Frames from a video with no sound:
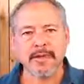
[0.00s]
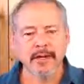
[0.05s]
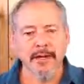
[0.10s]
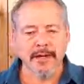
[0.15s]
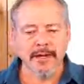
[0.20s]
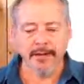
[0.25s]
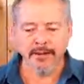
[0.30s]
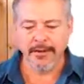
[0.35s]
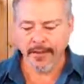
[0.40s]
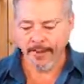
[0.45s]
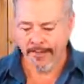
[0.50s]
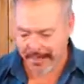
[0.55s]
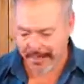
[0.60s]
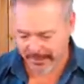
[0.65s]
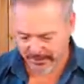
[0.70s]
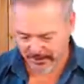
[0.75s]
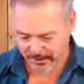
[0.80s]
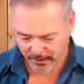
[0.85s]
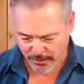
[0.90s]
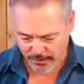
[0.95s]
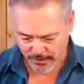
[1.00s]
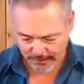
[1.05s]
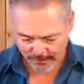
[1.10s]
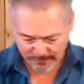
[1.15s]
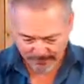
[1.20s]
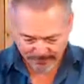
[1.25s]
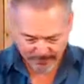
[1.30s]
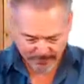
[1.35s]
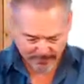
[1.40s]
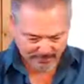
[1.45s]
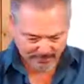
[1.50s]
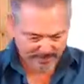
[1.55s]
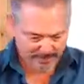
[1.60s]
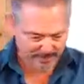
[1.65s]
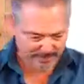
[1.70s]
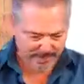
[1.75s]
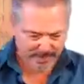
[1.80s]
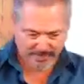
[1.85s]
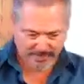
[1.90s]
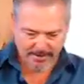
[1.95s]
And that is 250, which I
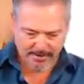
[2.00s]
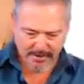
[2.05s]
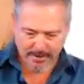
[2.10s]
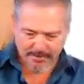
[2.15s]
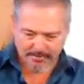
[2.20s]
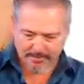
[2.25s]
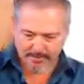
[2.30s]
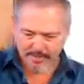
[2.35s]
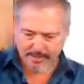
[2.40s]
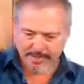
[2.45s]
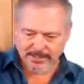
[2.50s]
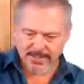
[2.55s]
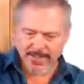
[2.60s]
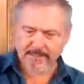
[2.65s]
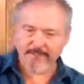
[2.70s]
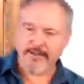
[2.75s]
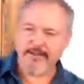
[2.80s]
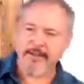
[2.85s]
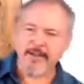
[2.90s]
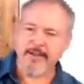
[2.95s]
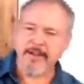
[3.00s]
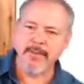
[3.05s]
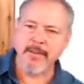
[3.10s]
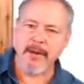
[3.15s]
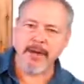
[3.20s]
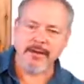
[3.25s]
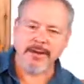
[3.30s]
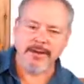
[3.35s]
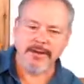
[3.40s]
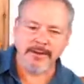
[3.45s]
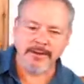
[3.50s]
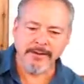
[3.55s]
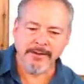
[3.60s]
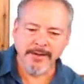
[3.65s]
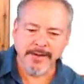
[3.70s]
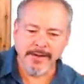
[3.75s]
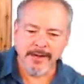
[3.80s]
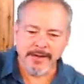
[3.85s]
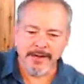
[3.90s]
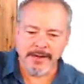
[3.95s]
don't have here. I have my 750 bottle here.
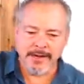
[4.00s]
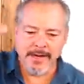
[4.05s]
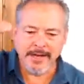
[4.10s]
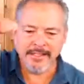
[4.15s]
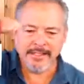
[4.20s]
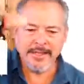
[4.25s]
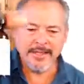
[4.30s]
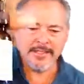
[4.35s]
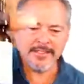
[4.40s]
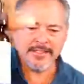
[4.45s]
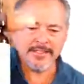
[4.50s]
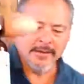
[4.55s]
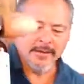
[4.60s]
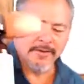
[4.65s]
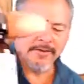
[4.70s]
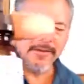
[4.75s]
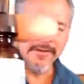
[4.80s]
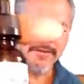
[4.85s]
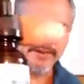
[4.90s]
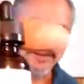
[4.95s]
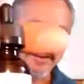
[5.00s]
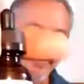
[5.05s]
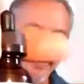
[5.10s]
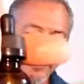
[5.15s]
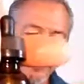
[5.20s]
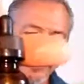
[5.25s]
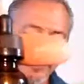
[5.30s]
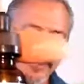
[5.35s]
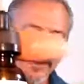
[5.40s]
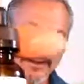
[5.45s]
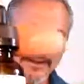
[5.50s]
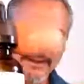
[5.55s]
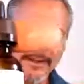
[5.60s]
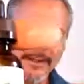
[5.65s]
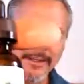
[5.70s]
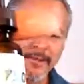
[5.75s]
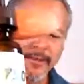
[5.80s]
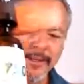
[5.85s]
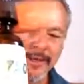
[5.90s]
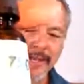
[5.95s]
I take 750
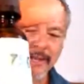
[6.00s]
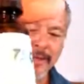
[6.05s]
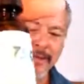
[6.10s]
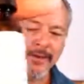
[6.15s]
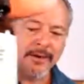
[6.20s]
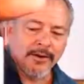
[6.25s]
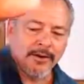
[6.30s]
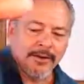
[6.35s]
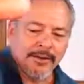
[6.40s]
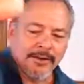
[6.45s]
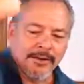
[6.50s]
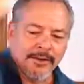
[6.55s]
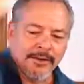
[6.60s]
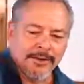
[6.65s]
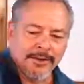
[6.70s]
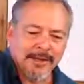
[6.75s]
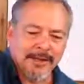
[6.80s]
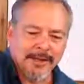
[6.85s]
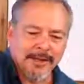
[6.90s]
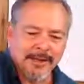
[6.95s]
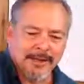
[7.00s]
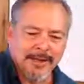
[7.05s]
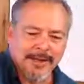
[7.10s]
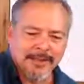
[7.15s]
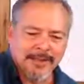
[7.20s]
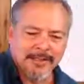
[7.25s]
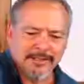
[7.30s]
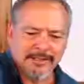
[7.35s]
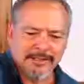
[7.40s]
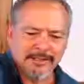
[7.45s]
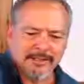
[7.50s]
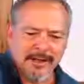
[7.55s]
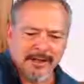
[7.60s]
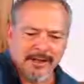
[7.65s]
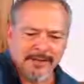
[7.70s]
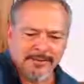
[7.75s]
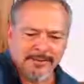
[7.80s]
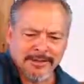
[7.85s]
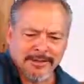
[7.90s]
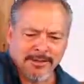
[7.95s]
is what I currently, the light's
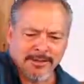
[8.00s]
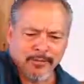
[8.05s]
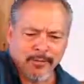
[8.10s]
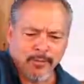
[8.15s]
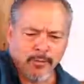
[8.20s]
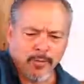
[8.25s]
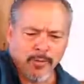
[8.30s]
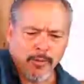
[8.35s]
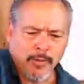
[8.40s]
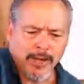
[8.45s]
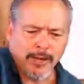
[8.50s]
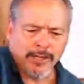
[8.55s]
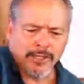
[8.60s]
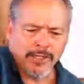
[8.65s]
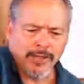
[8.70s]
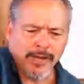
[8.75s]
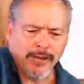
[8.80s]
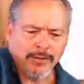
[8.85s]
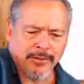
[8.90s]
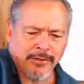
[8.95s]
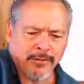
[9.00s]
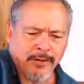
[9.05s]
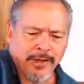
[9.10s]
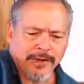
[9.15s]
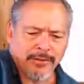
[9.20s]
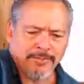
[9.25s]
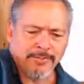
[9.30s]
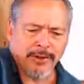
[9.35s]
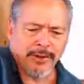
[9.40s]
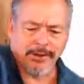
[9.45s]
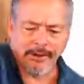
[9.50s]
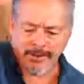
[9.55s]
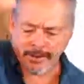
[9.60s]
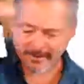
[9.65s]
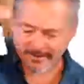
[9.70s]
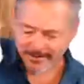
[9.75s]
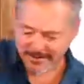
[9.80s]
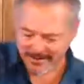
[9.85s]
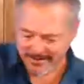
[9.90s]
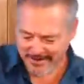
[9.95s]
obviously washing out the white part
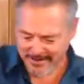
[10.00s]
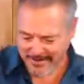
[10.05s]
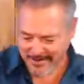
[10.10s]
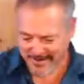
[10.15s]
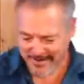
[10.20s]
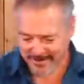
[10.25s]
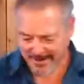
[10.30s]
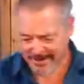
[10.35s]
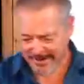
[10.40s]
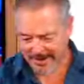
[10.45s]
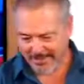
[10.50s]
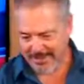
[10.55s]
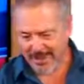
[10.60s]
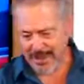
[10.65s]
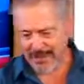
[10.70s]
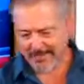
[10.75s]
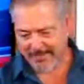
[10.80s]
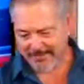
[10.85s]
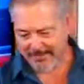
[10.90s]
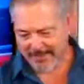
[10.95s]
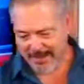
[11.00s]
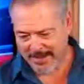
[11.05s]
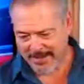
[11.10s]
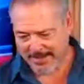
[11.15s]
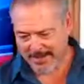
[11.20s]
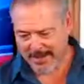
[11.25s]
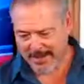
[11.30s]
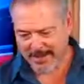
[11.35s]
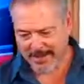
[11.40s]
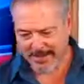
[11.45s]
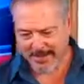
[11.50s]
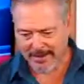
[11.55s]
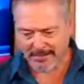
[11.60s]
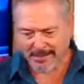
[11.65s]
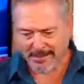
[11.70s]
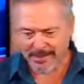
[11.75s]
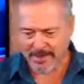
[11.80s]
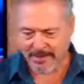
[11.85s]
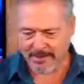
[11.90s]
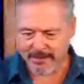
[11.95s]
there. I got that, and I got a
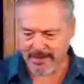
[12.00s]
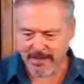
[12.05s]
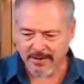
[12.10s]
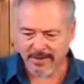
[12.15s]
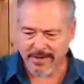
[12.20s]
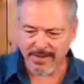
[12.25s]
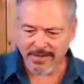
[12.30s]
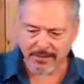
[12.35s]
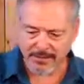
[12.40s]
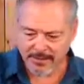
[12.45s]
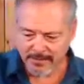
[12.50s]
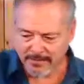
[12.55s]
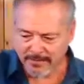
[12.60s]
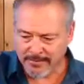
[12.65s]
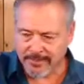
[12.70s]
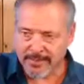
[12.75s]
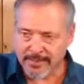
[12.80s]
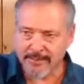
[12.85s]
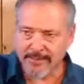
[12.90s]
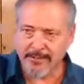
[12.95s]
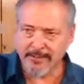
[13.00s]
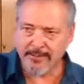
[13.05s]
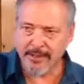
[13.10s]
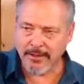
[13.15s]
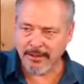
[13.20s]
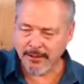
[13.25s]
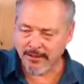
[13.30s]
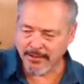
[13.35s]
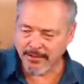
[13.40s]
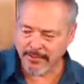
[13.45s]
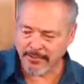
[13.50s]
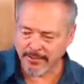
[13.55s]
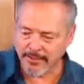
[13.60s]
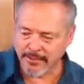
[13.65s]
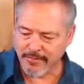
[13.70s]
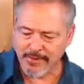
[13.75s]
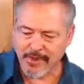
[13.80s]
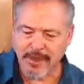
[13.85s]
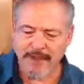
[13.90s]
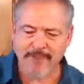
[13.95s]
bunch of other stuff. I got the lotion for the
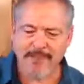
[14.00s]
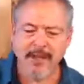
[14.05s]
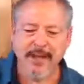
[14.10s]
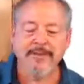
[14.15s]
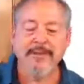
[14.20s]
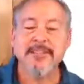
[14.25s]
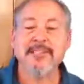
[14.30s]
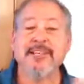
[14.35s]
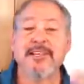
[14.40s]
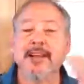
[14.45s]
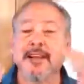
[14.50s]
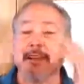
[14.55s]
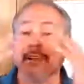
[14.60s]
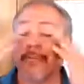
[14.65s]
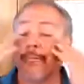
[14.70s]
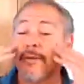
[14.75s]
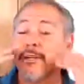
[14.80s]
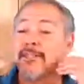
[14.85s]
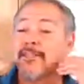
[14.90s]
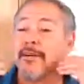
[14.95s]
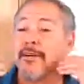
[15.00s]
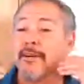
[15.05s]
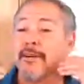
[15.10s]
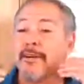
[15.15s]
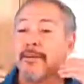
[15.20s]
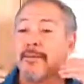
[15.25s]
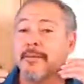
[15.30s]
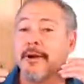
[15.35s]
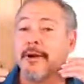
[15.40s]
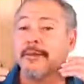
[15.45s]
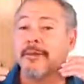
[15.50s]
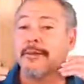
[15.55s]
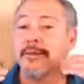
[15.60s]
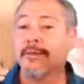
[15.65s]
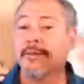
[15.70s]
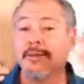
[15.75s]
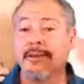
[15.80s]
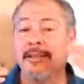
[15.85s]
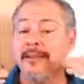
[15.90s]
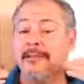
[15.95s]
face. Obviously, I look much younger. You
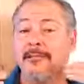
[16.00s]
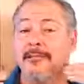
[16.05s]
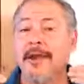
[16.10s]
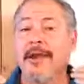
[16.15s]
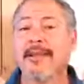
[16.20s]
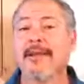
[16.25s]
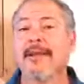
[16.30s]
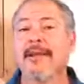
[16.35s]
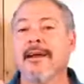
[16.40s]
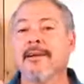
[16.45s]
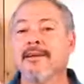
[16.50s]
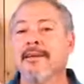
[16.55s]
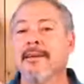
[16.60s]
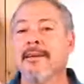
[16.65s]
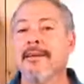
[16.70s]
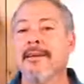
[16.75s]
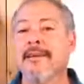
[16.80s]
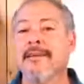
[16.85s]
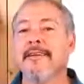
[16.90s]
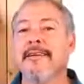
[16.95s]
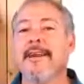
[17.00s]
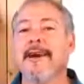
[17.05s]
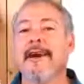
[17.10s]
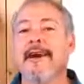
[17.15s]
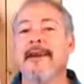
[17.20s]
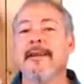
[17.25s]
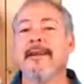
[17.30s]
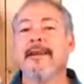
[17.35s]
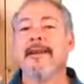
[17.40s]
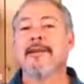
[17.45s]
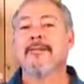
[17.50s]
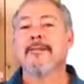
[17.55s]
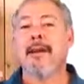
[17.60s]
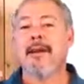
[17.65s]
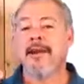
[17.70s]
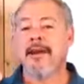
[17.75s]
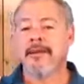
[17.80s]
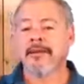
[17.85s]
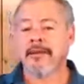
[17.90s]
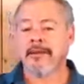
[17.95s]
probably didn't recognize me. I
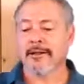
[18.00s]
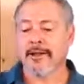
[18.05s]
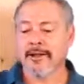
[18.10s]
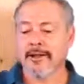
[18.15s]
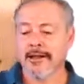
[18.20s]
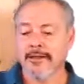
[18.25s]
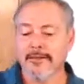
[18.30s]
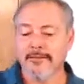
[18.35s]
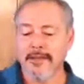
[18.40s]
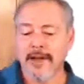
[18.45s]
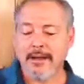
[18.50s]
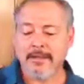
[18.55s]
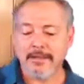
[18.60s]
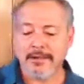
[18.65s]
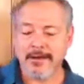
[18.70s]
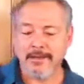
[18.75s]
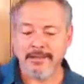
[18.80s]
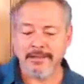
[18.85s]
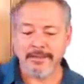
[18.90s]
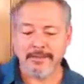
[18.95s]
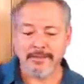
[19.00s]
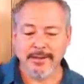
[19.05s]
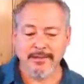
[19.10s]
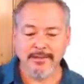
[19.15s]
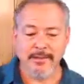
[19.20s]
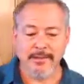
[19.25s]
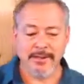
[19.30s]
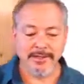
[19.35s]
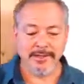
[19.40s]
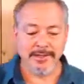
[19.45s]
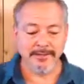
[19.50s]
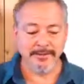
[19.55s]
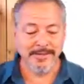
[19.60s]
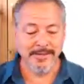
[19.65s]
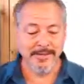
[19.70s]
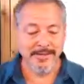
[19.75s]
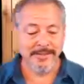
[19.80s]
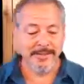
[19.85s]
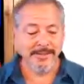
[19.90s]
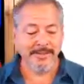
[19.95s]
look like I did back when I was in my 20s.
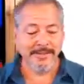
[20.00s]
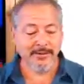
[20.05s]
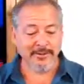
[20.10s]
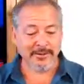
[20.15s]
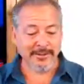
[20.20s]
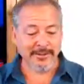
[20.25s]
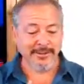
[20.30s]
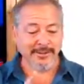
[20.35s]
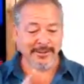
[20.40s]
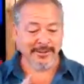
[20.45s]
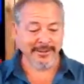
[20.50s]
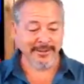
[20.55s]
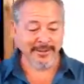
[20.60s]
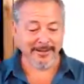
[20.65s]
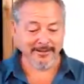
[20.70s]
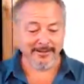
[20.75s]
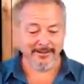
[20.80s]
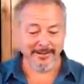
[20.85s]
Don't say anything,